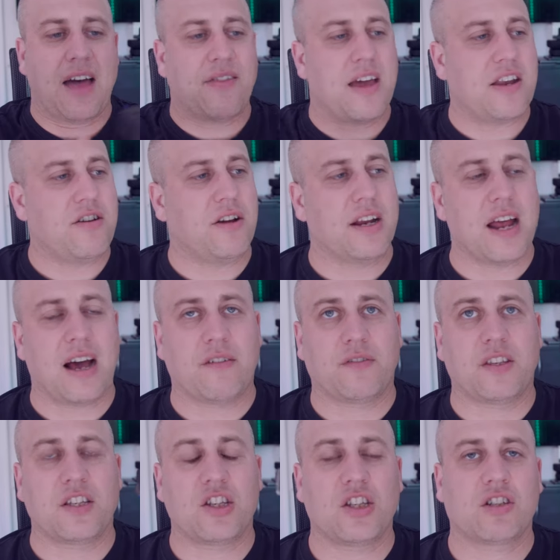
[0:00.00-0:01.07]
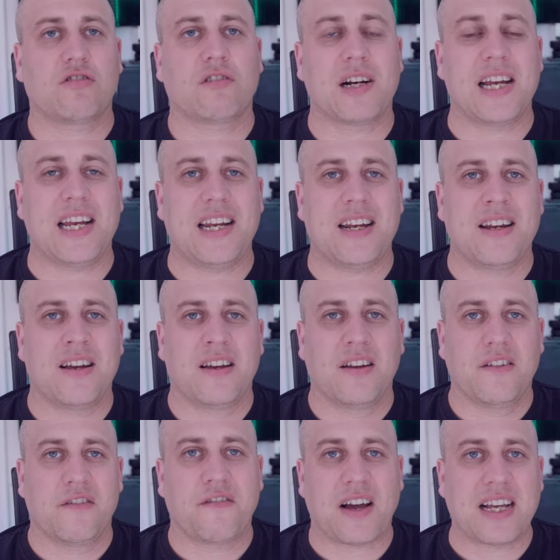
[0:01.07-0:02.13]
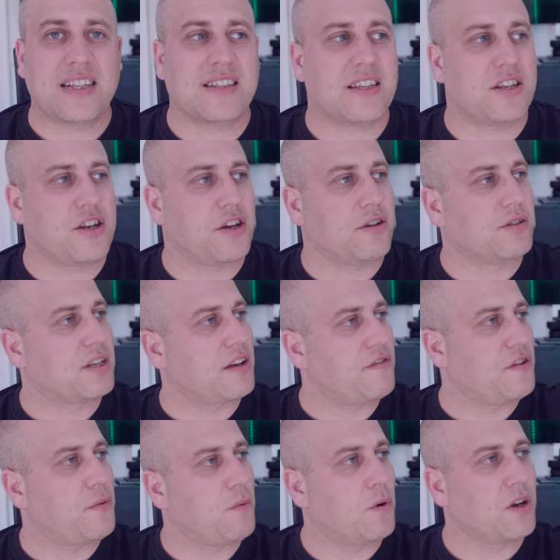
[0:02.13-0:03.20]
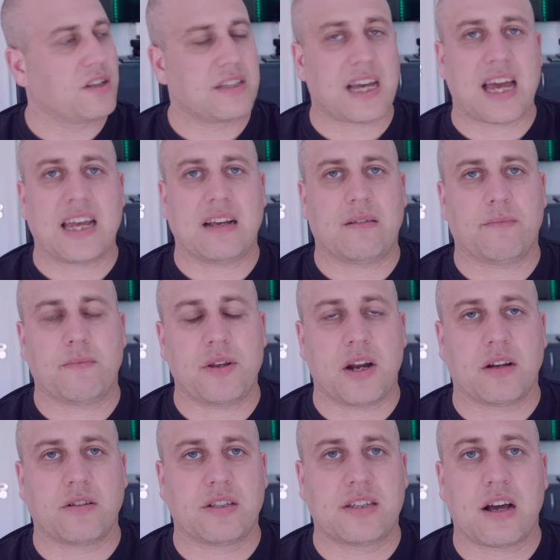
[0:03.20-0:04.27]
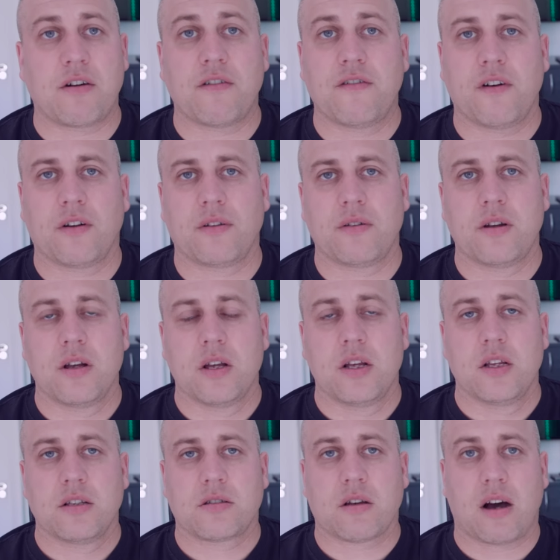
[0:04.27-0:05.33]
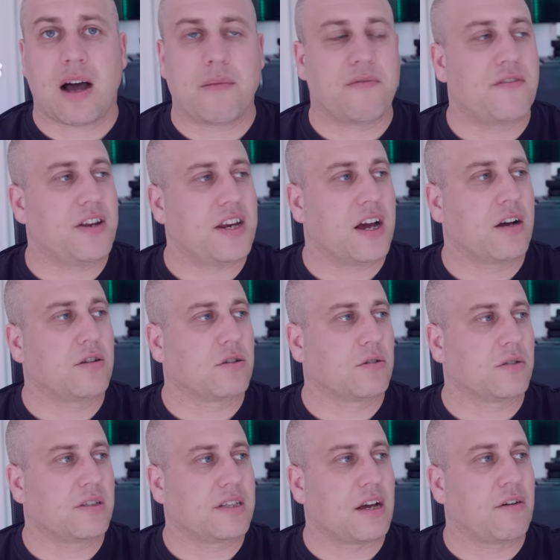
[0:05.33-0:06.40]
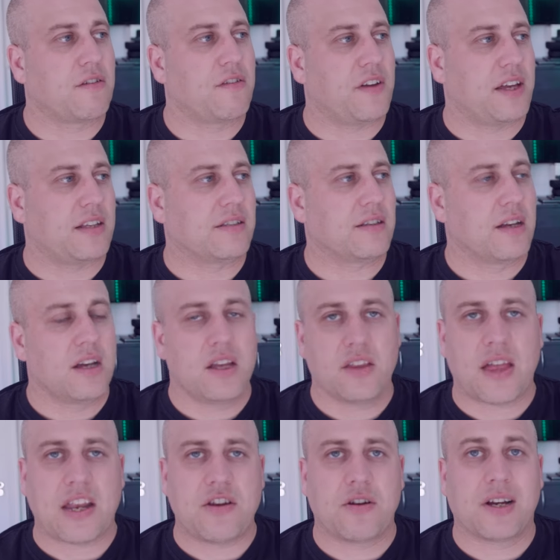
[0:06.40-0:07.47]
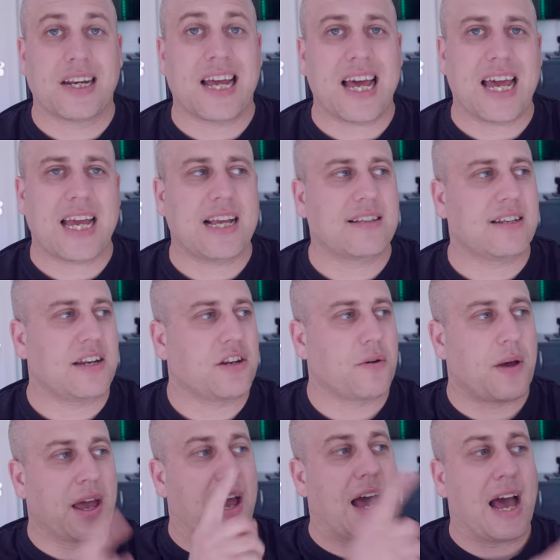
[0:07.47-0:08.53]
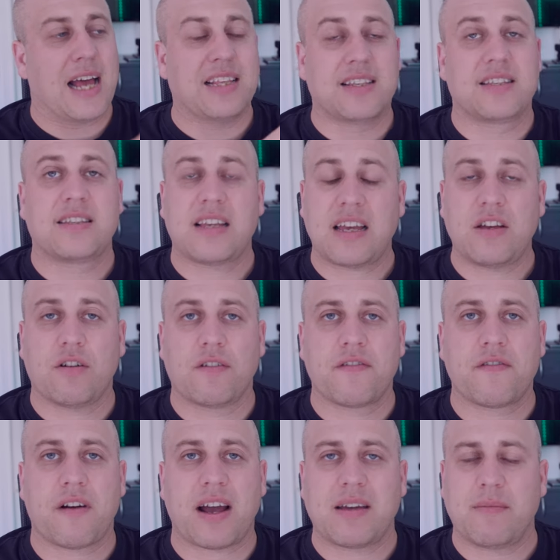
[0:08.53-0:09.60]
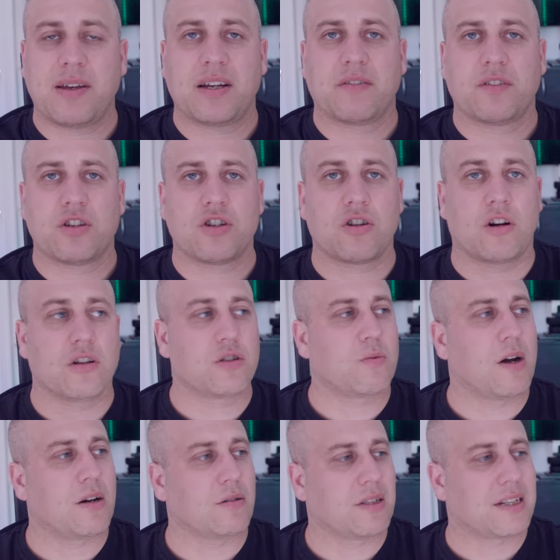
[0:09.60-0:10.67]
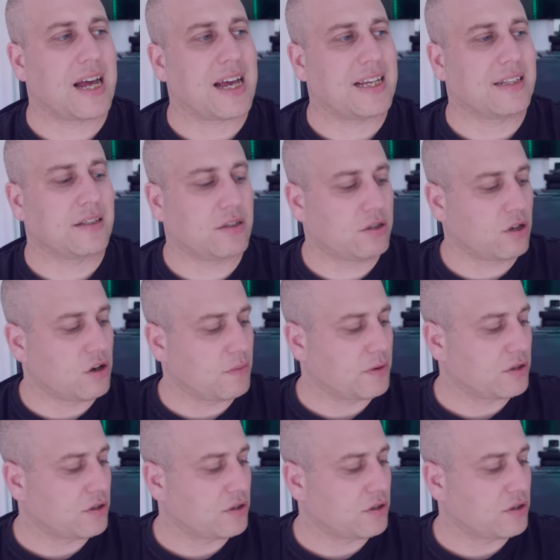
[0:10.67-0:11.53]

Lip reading: and then you can have the screen facing you. So if you want to take, you know, cell phone type videos or selfies, then you can easily do it and see your framing of the shot as well. So that is super,